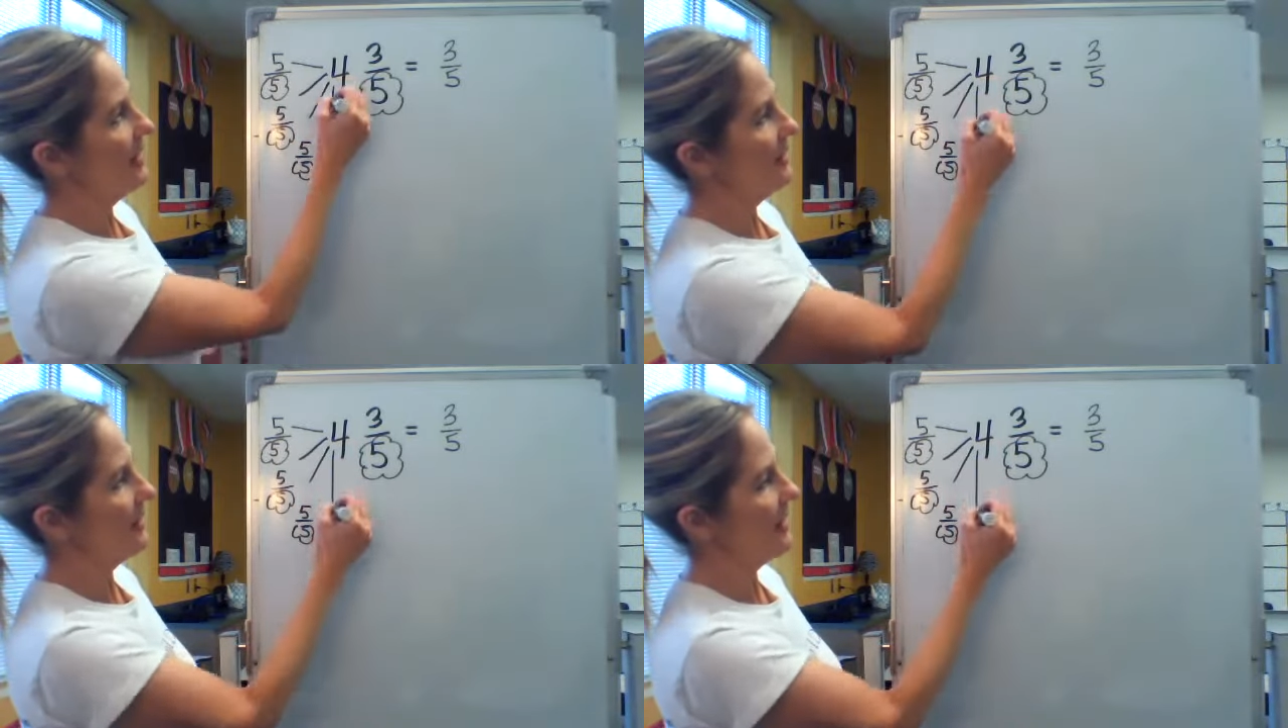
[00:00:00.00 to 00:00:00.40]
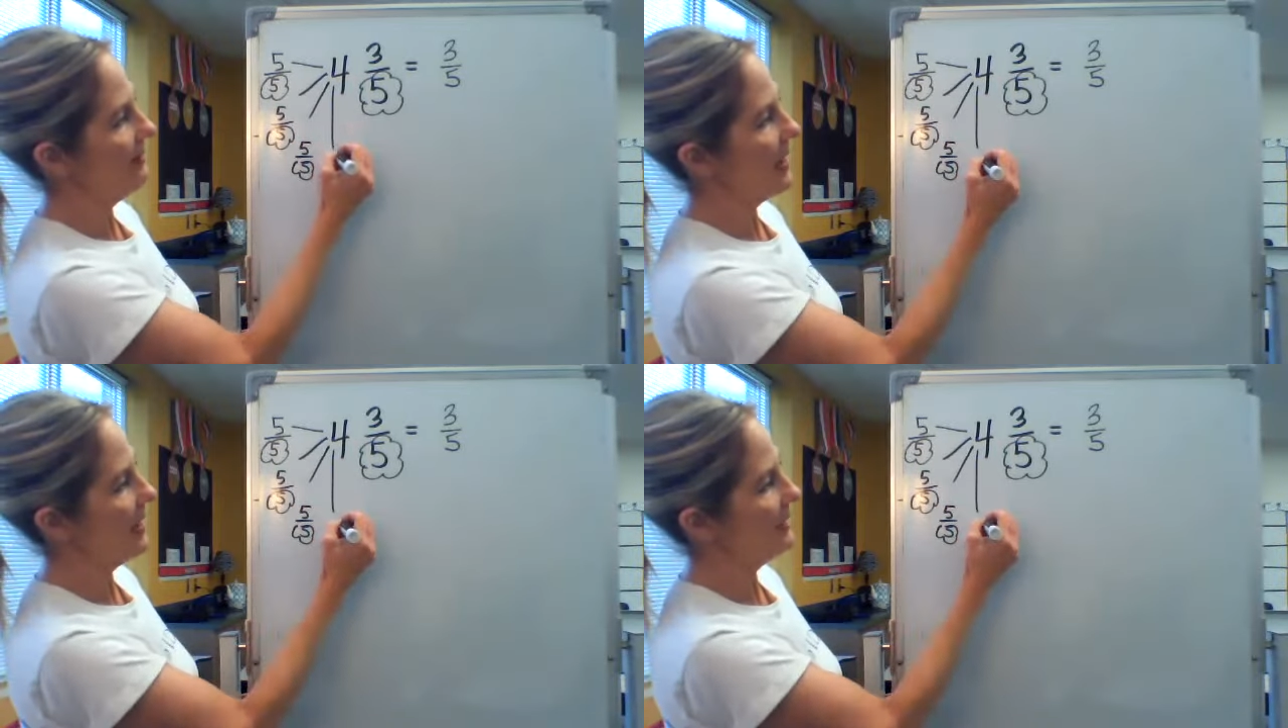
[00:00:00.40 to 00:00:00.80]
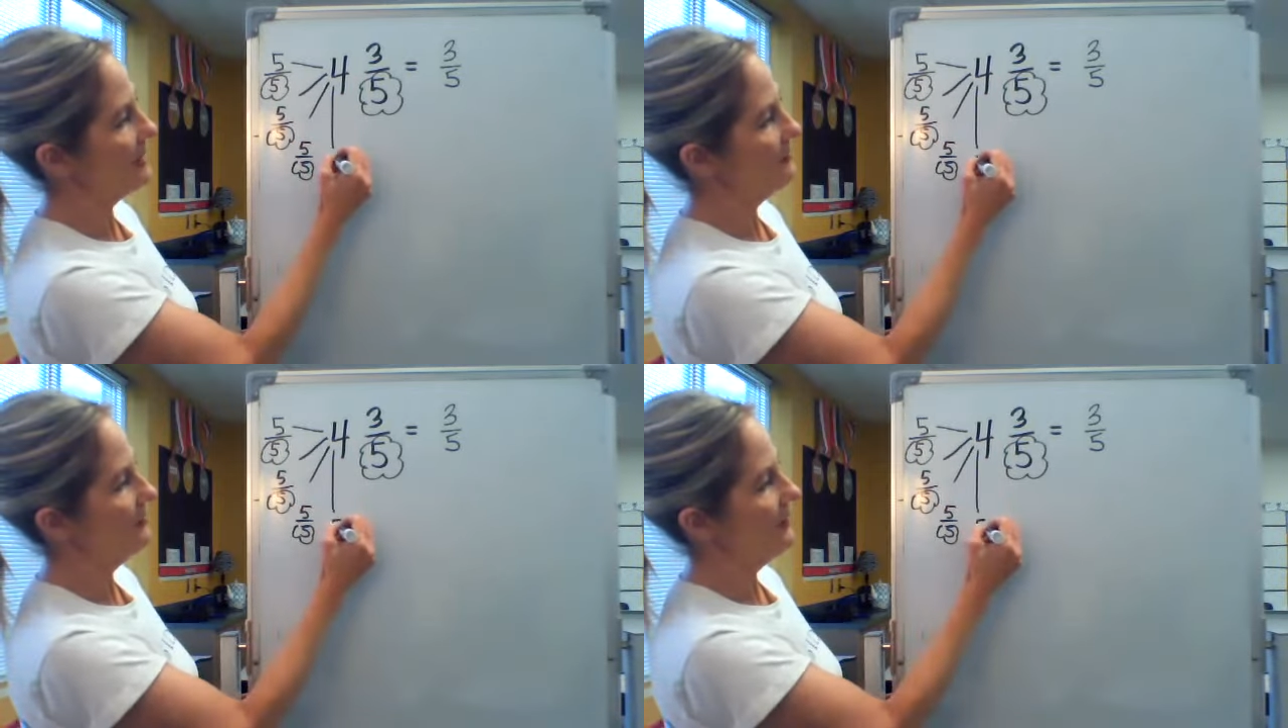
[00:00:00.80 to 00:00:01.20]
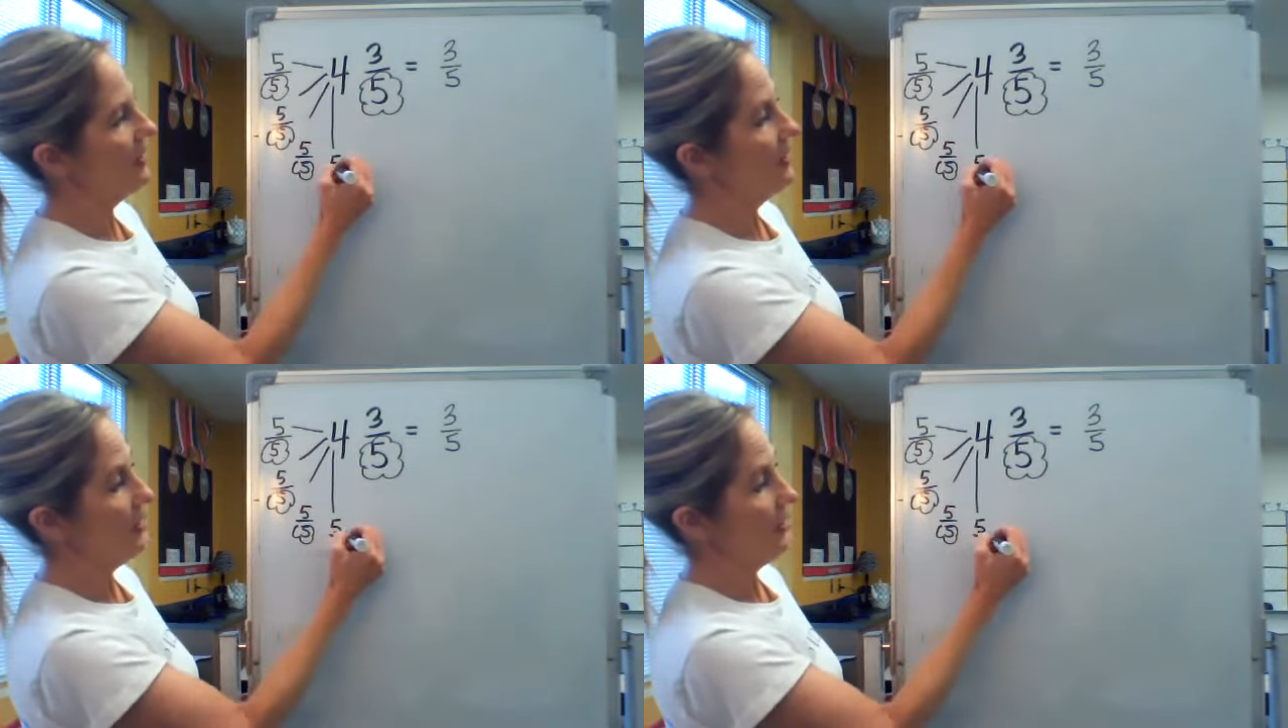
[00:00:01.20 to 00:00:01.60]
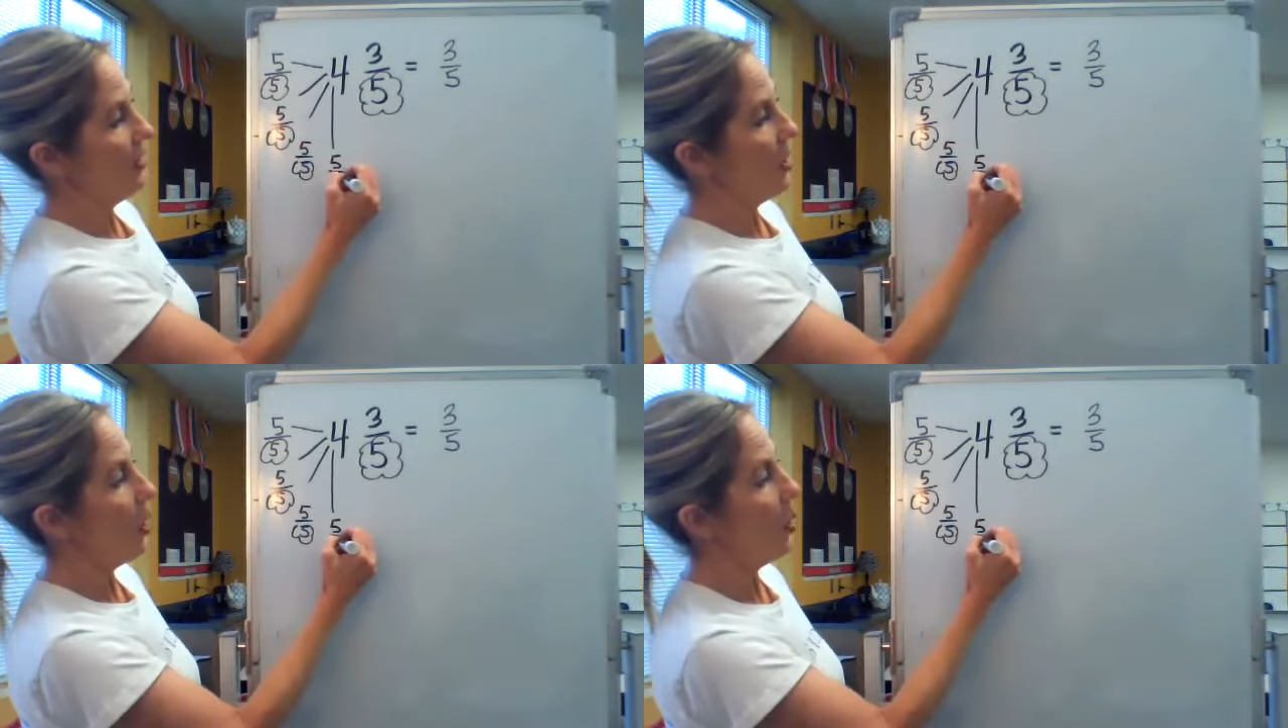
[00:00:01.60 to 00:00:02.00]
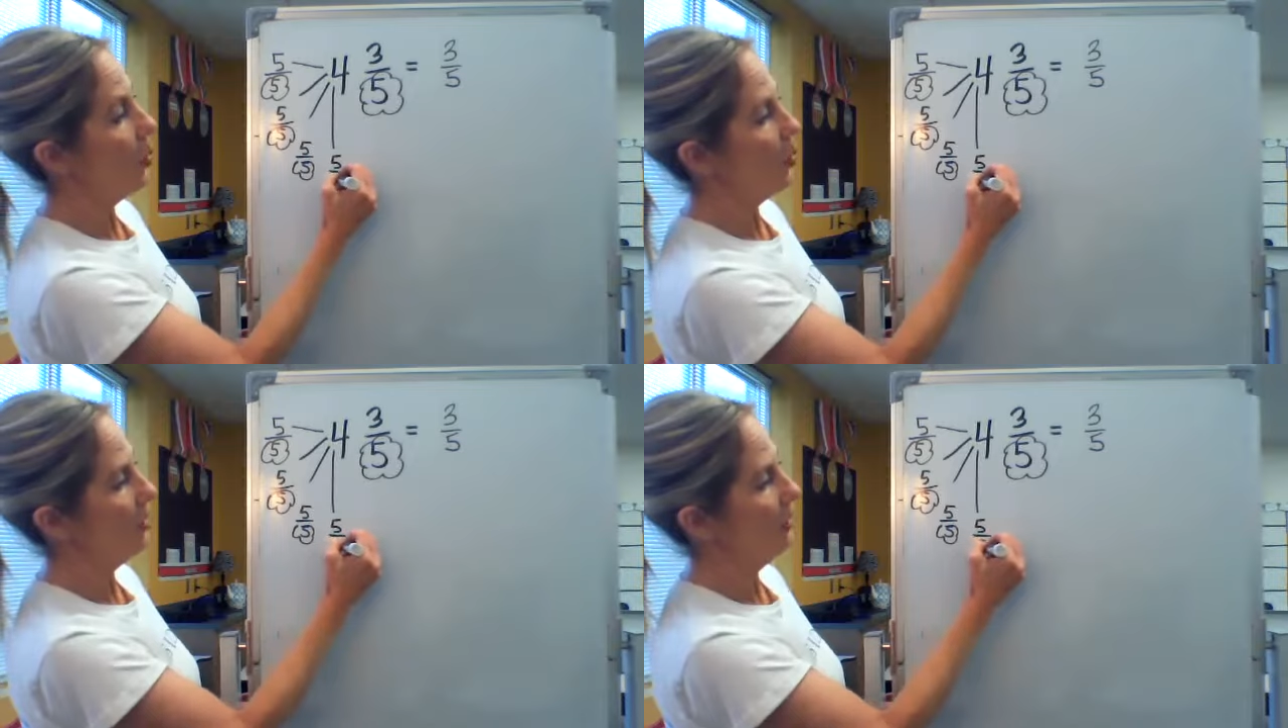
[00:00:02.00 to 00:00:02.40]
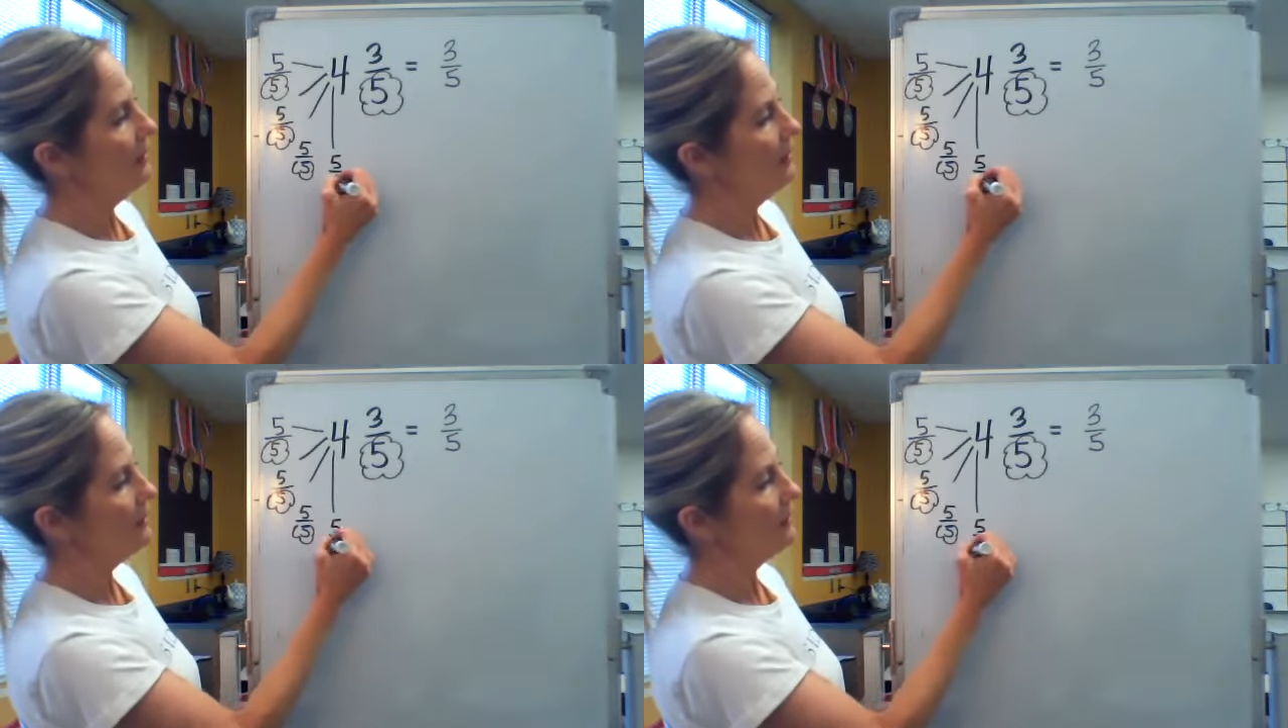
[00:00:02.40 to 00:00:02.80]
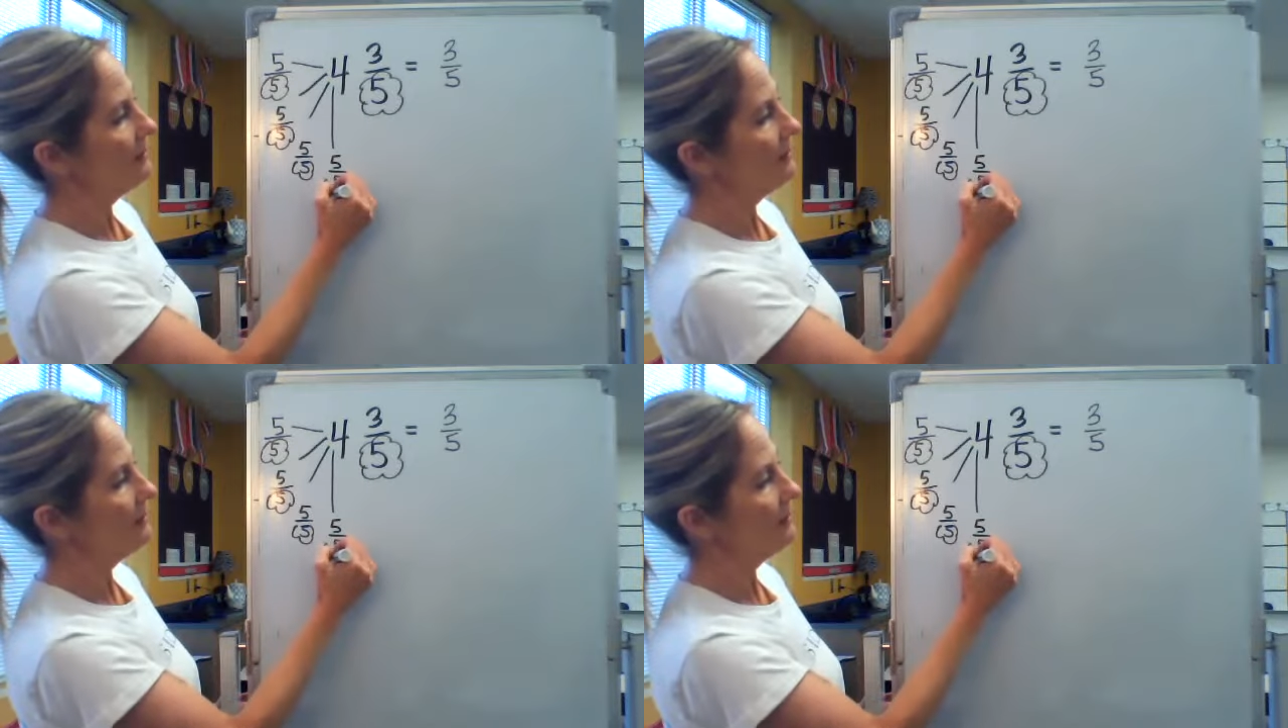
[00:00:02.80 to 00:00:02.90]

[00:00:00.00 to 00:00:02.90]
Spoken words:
And that last whole